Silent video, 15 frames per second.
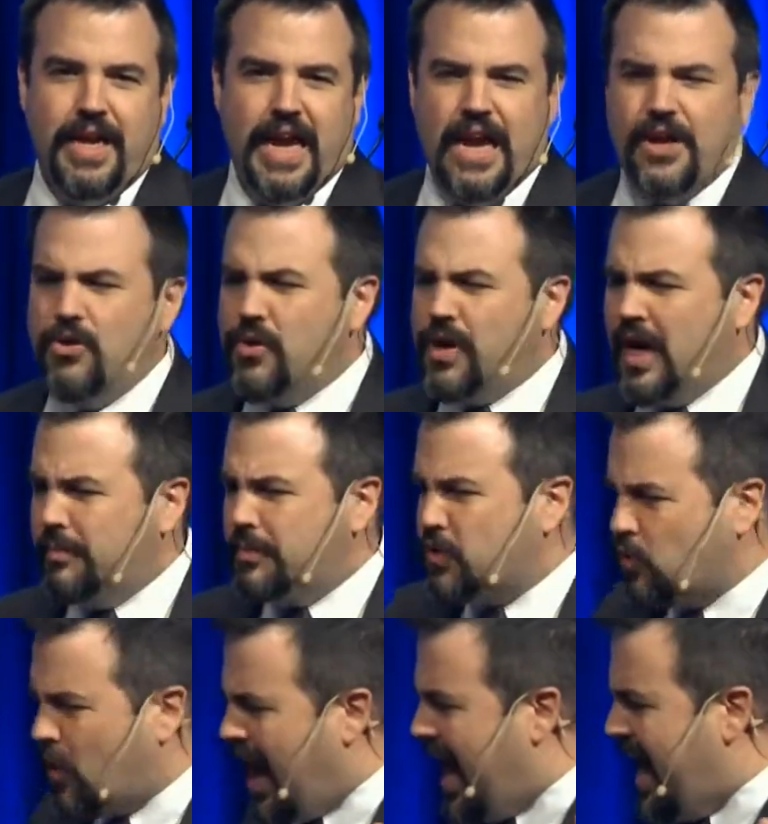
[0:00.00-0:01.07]
and who comes
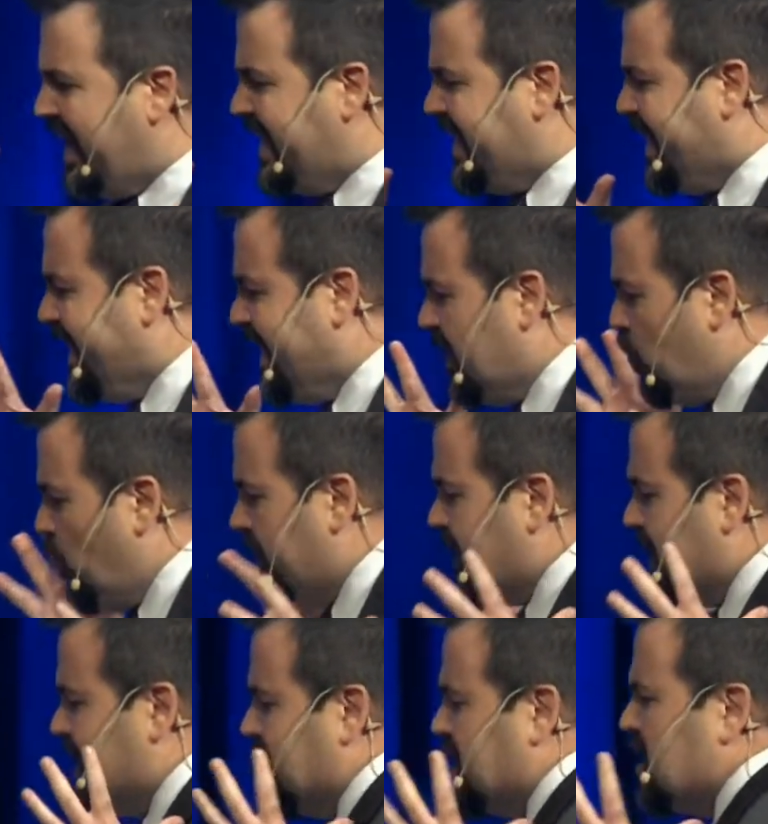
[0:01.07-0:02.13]
riding in with
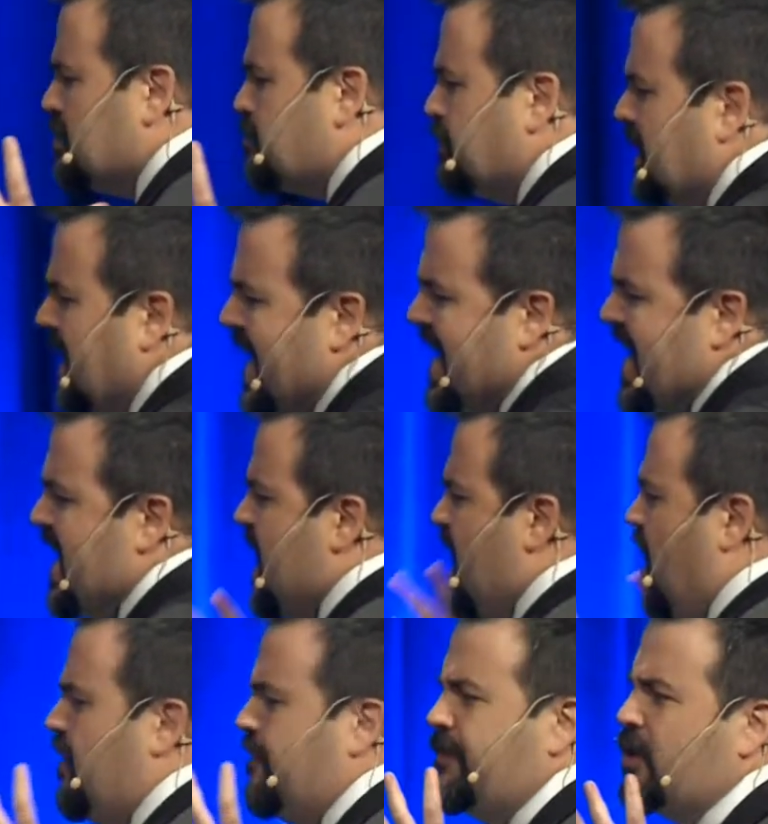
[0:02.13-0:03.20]
a display
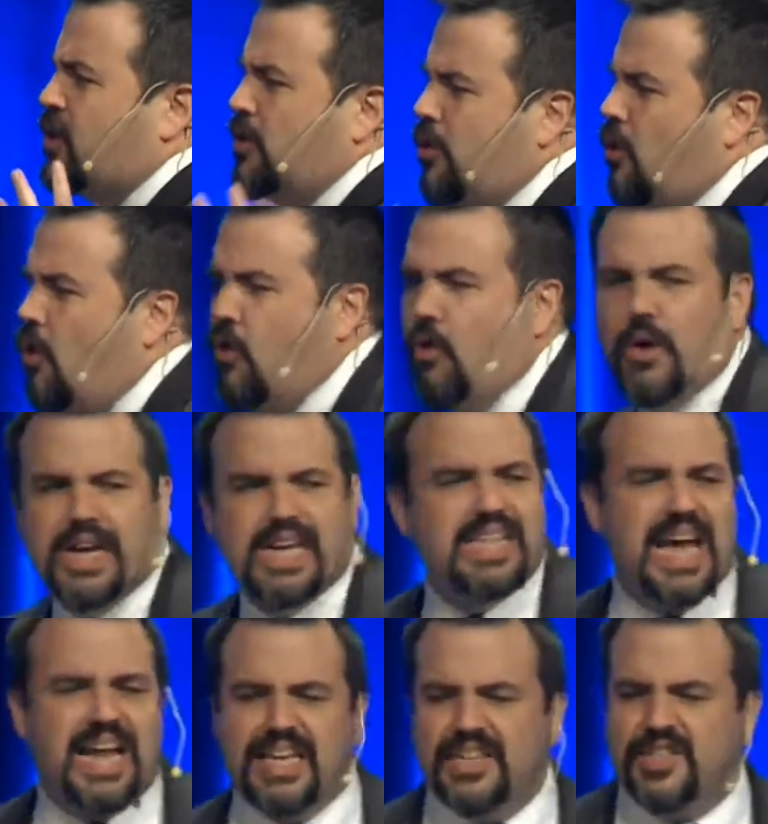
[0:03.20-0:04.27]
of glory
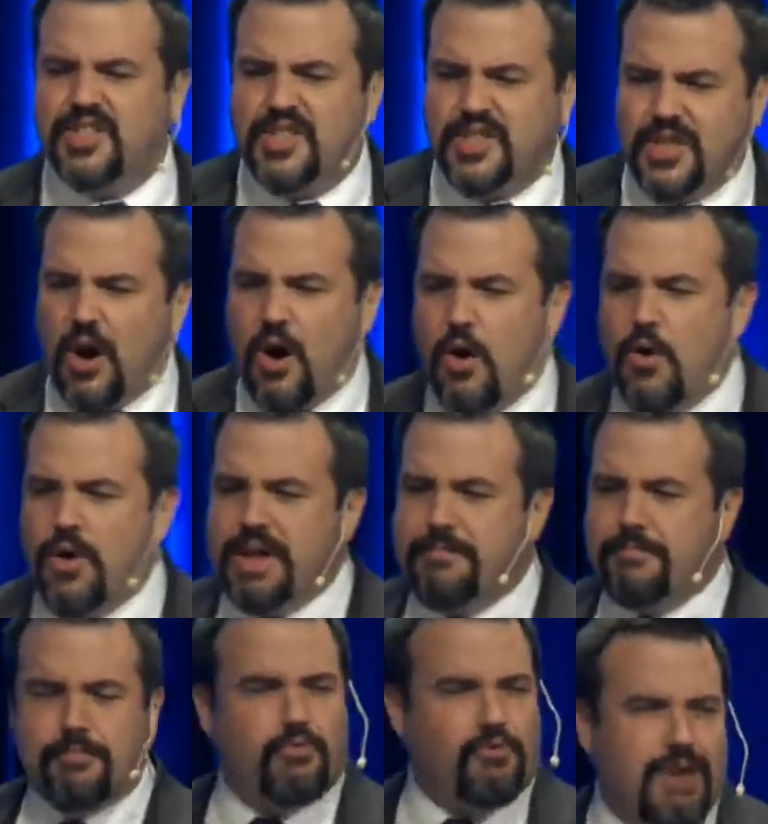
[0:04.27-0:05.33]
that is so
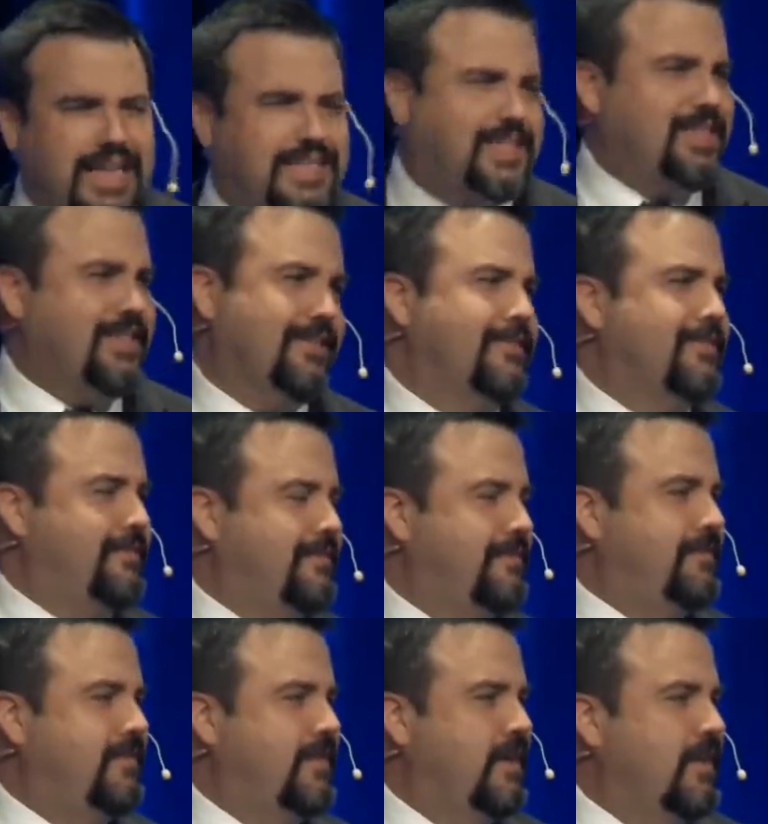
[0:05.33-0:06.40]
impressive.
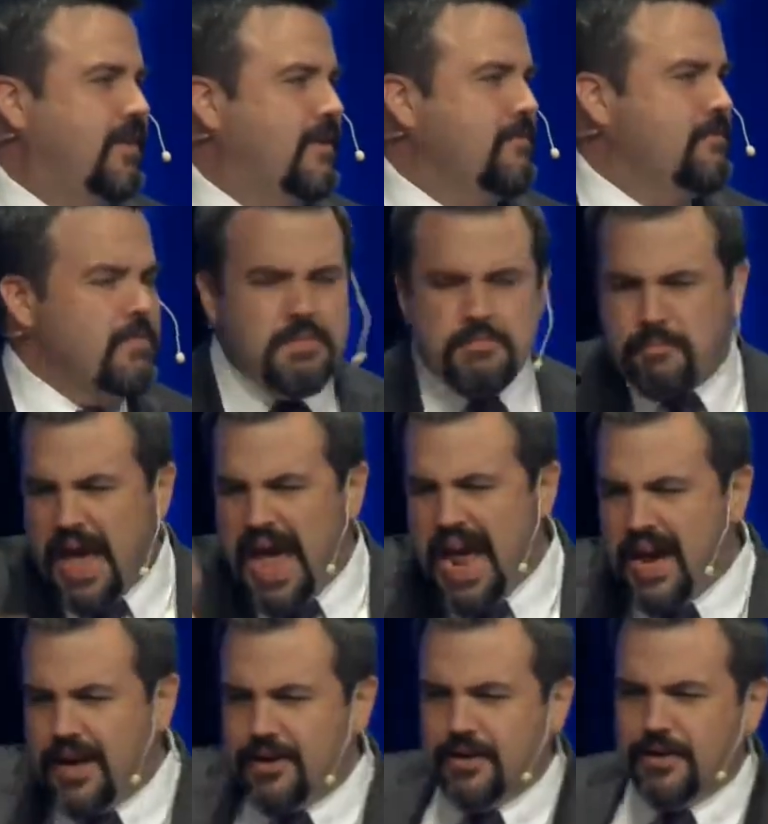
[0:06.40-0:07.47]

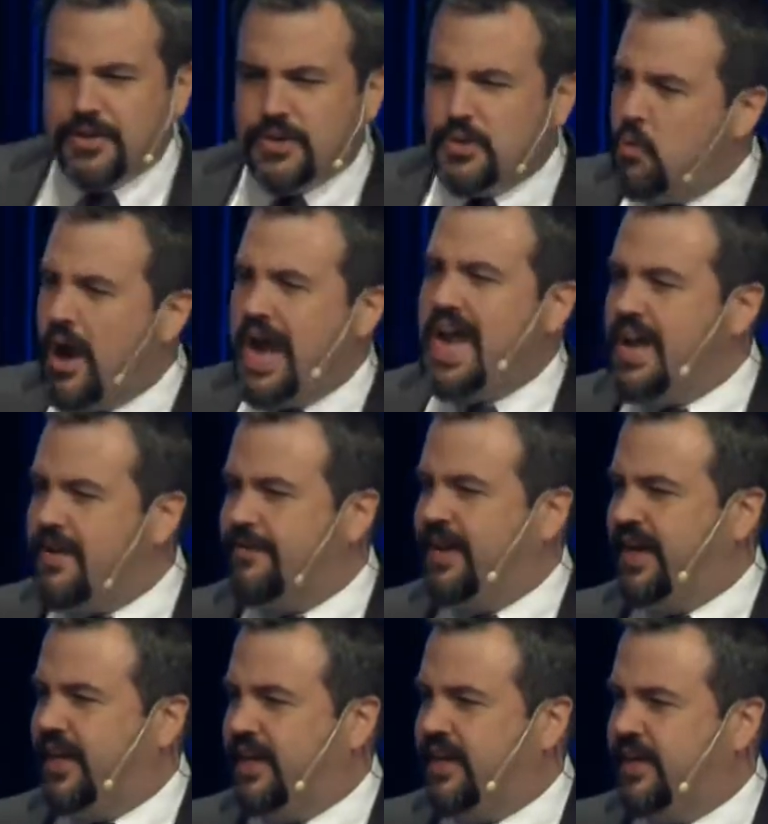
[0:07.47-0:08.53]
Banners
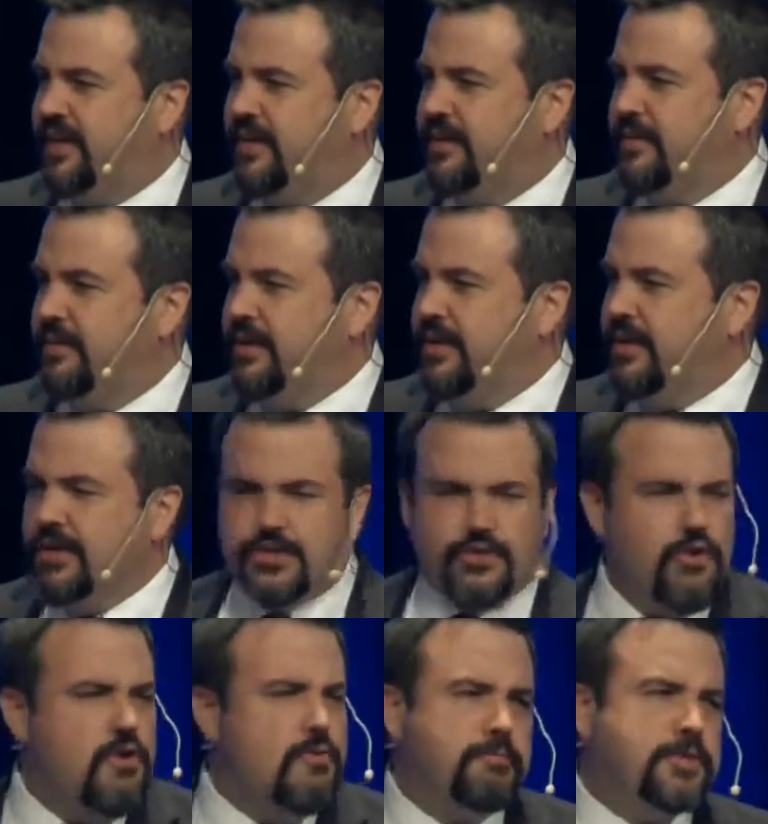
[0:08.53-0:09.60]
waving,
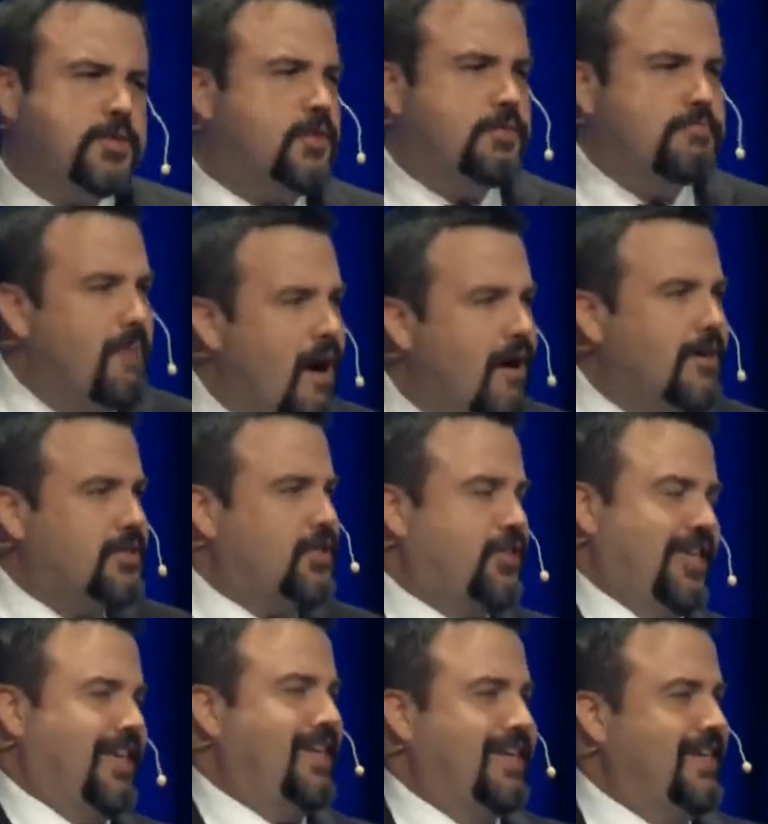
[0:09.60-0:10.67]
troops
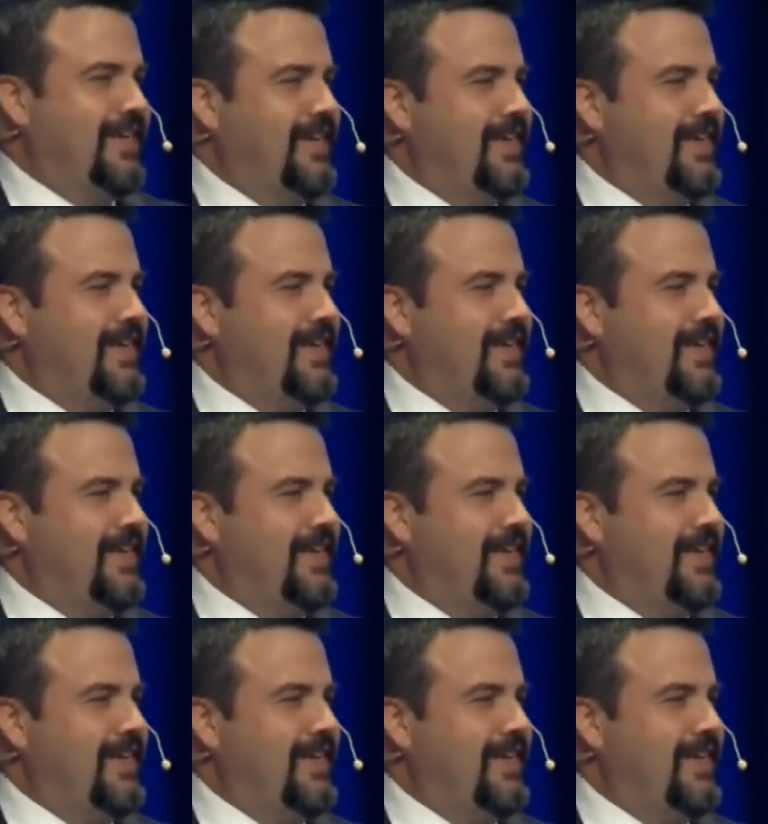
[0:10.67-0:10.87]
marching.